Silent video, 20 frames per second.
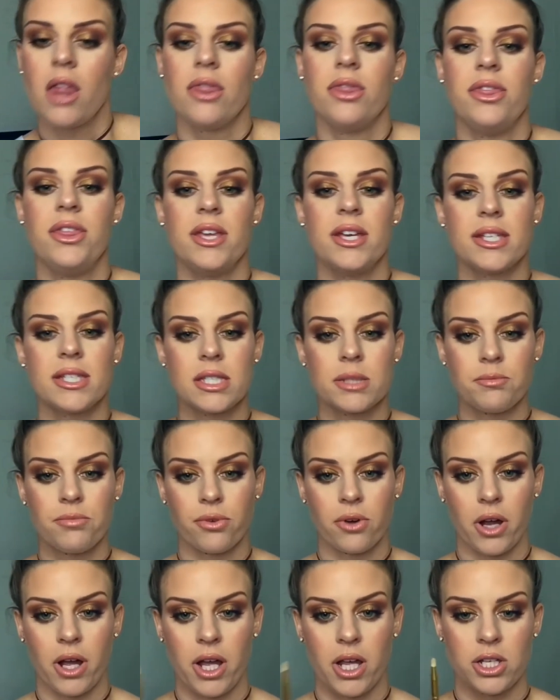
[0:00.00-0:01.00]
This
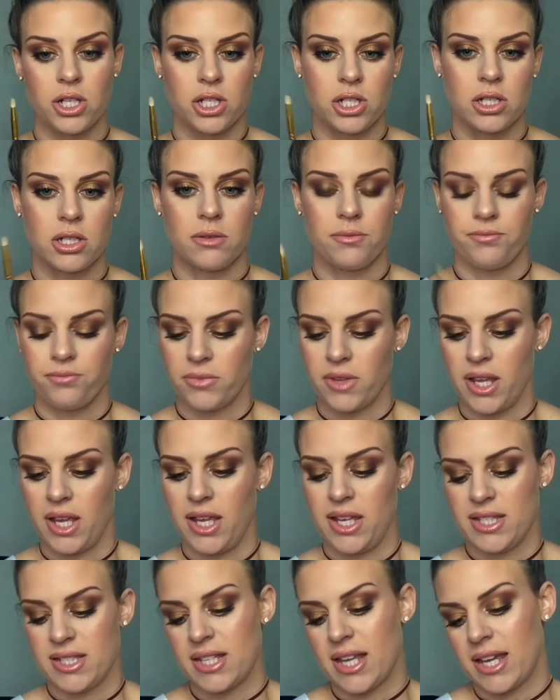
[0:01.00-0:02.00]
brush
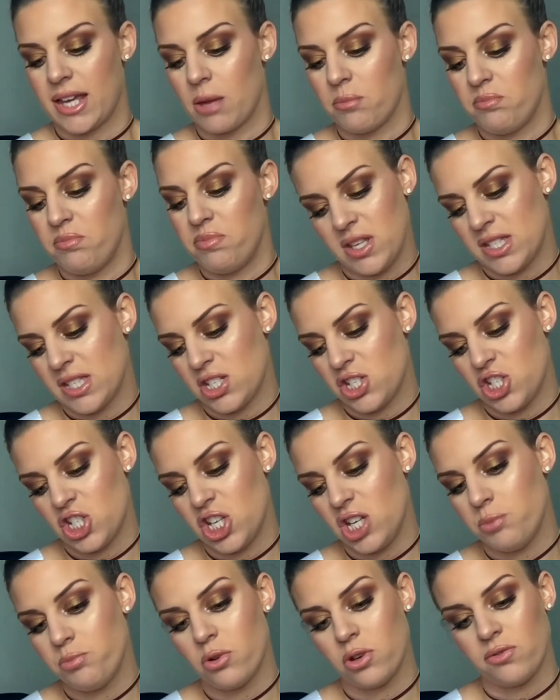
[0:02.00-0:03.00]
is like a
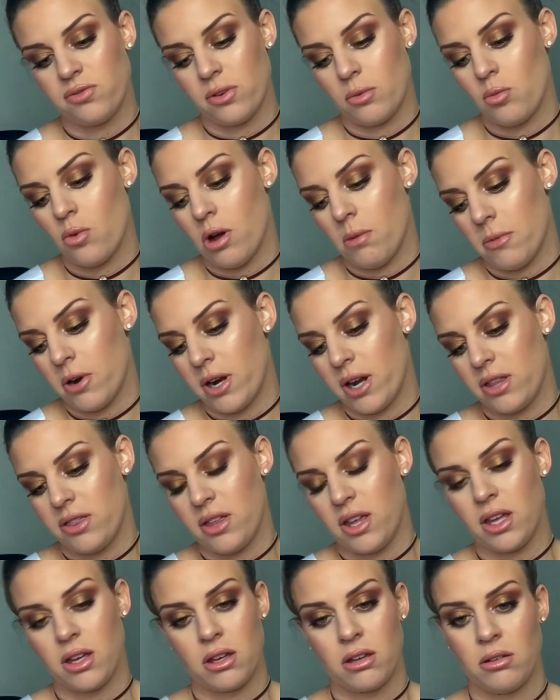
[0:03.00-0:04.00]
cheap one from Walmart, I
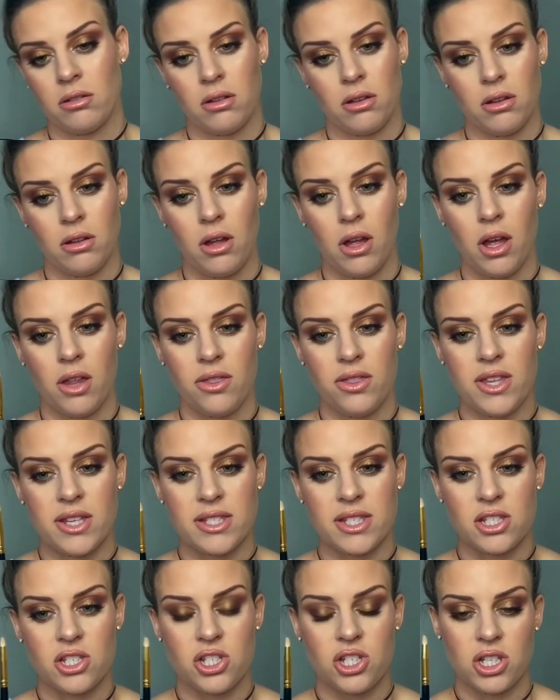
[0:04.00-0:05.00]
think.
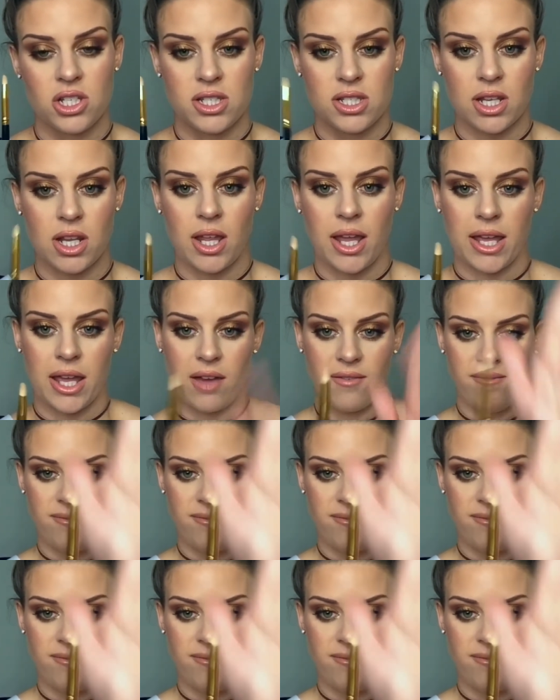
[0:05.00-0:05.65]
This is just like a